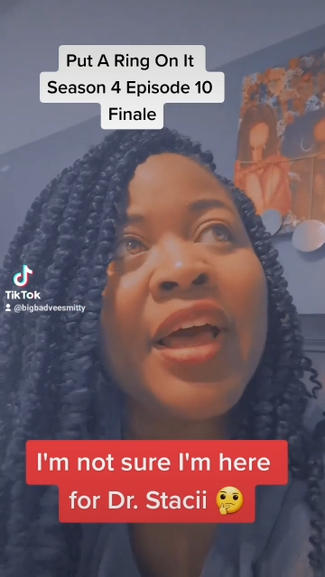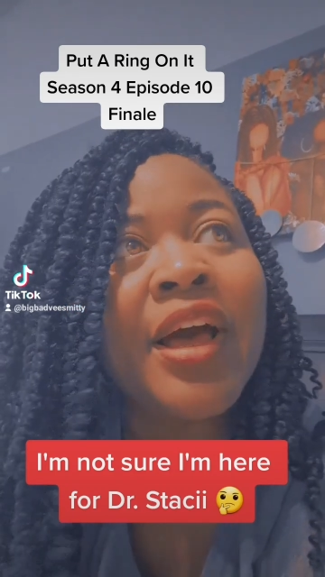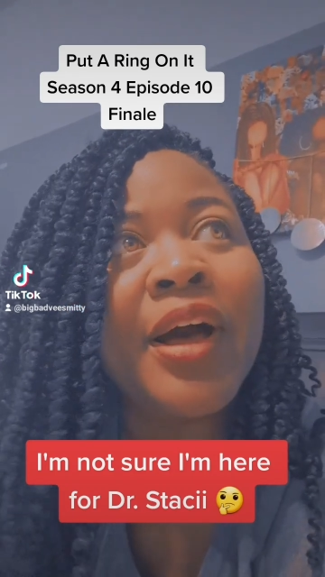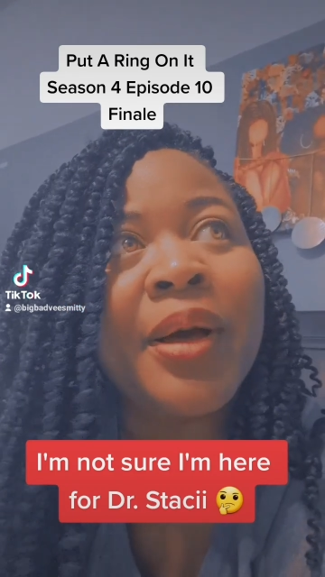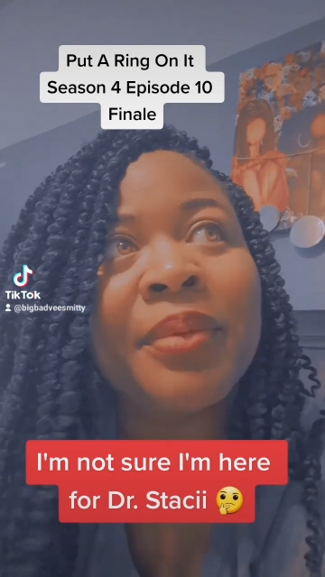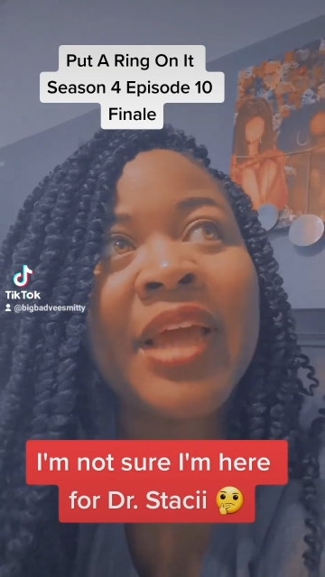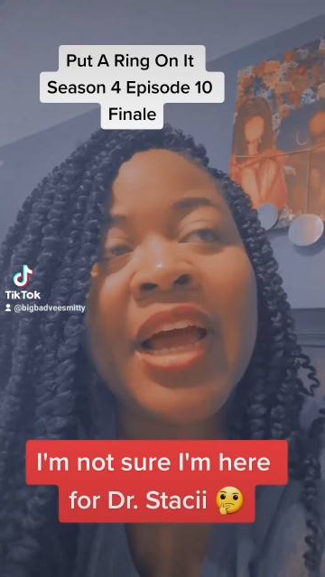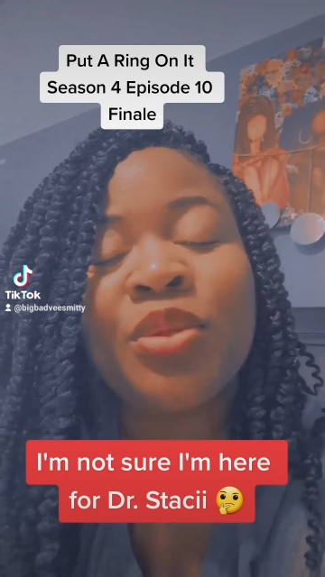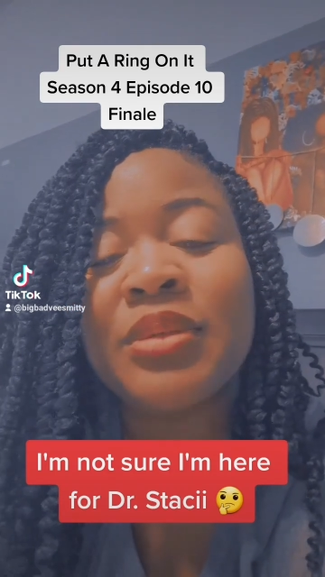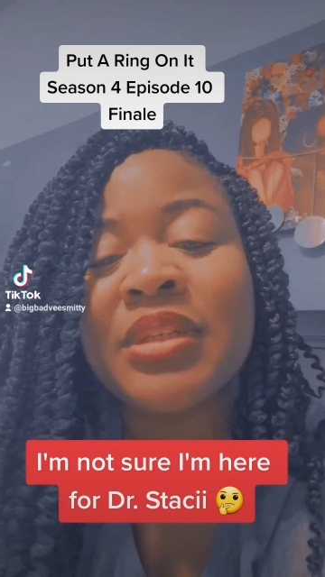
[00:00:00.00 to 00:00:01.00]

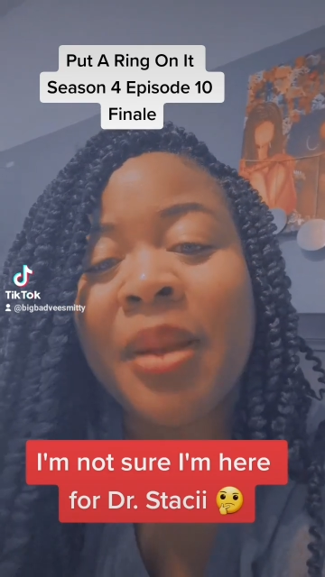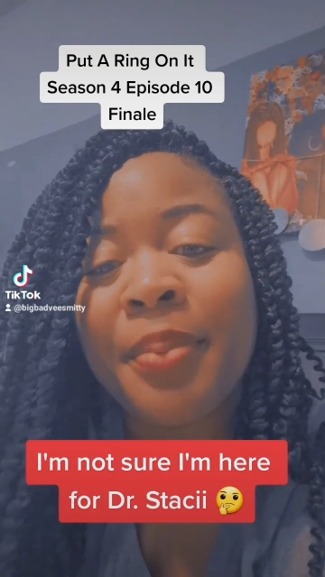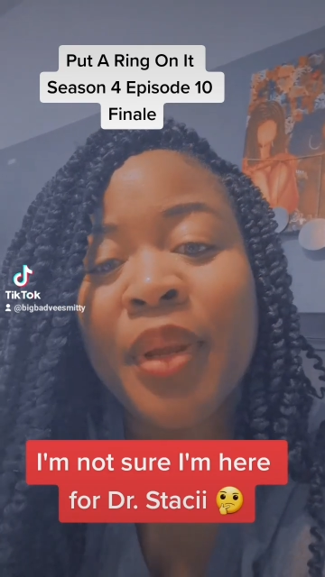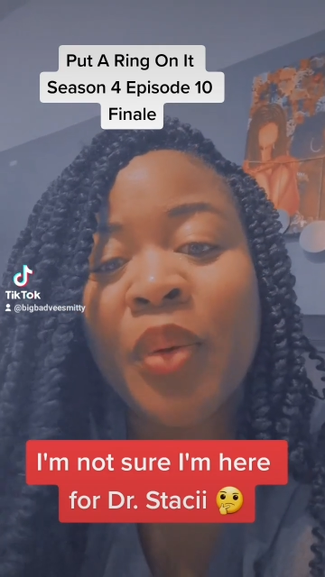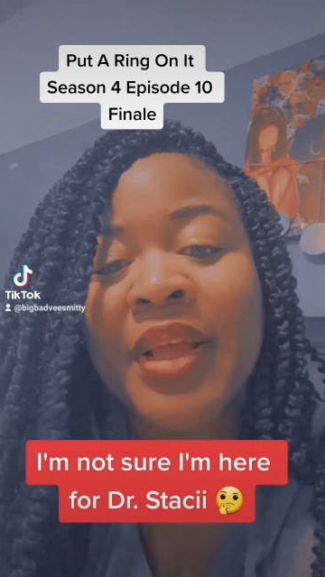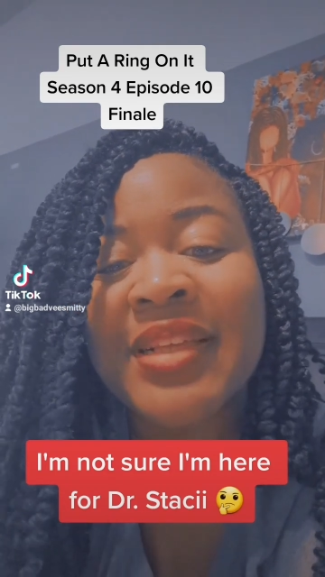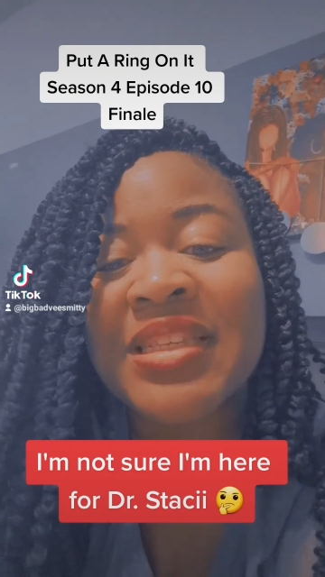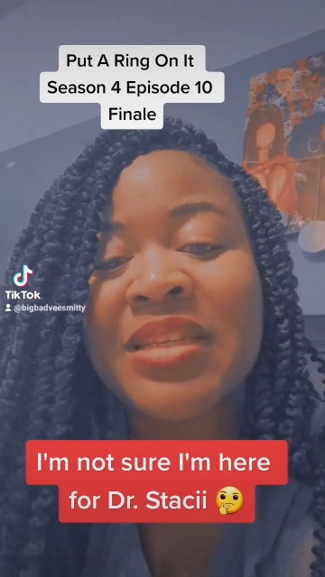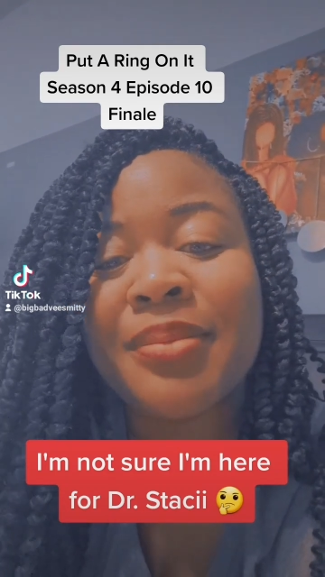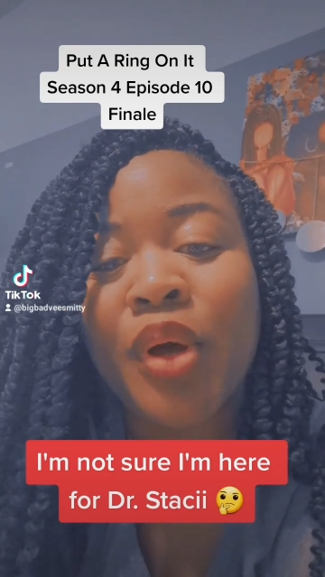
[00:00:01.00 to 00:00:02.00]
Catherine's going to put away
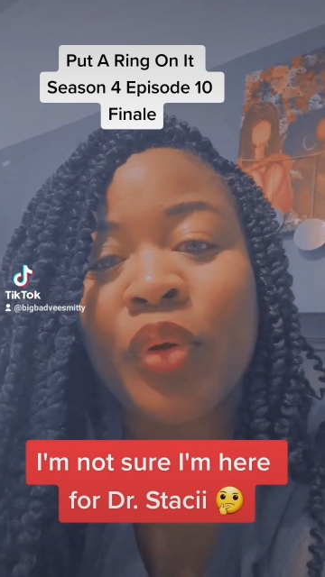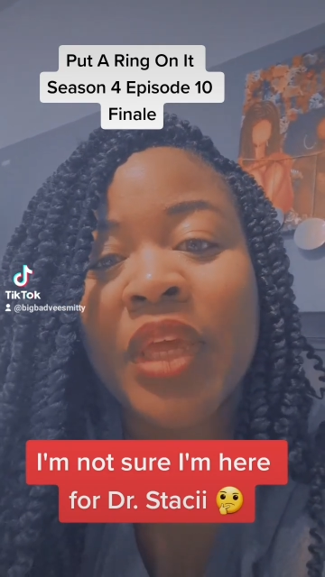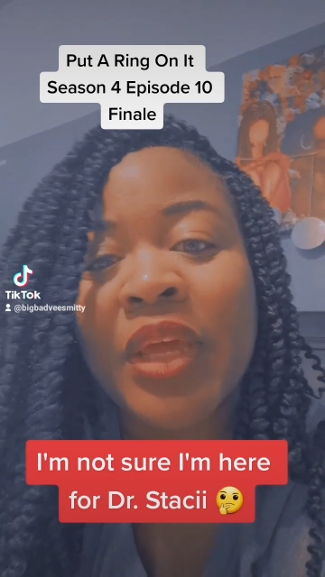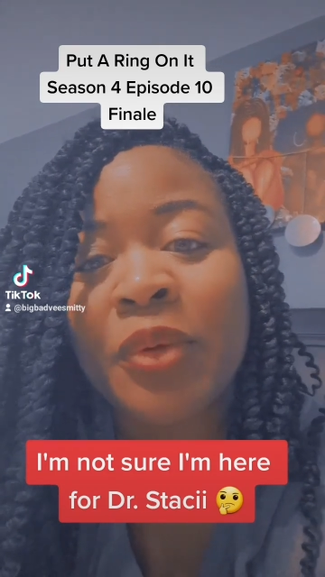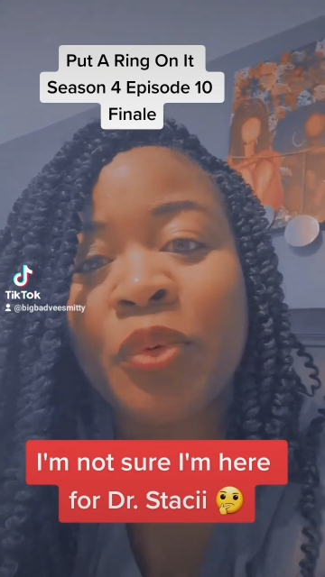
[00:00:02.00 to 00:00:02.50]
Smokey,